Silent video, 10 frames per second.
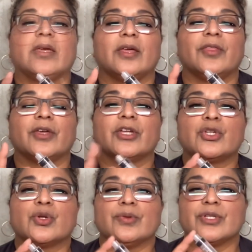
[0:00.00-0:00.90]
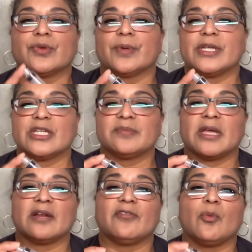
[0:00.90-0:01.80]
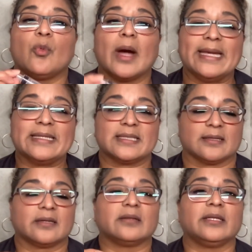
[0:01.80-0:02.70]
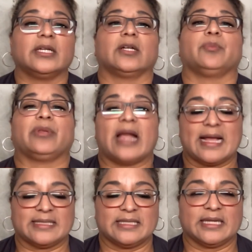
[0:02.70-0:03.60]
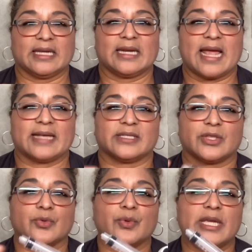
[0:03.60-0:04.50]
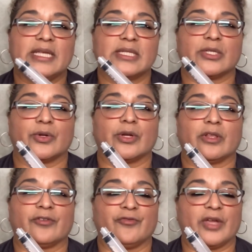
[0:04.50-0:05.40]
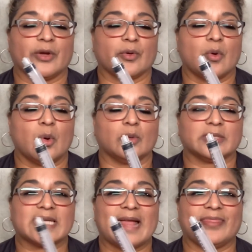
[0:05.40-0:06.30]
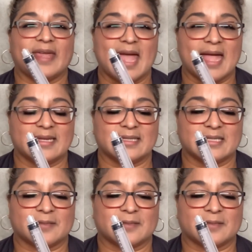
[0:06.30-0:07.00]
The control syringe is made of a white, clear plastic and has 3 circular finger holds at the end.